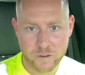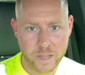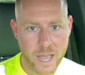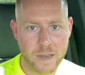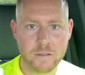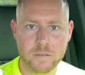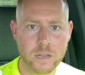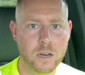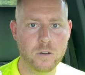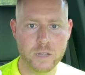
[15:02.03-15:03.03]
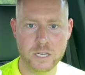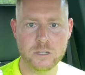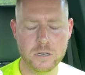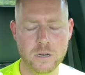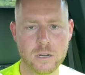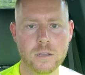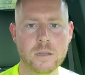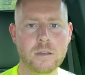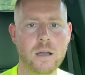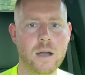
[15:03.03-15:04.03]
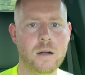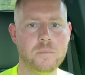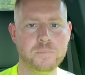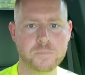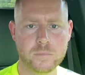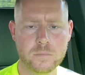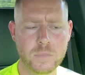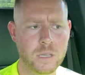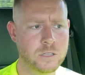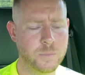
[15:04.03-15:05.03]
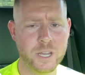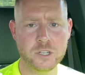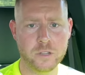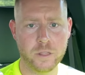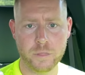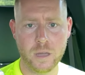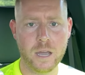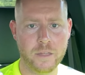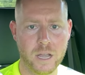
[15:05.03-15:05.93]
that, you know, each year, to make sure that they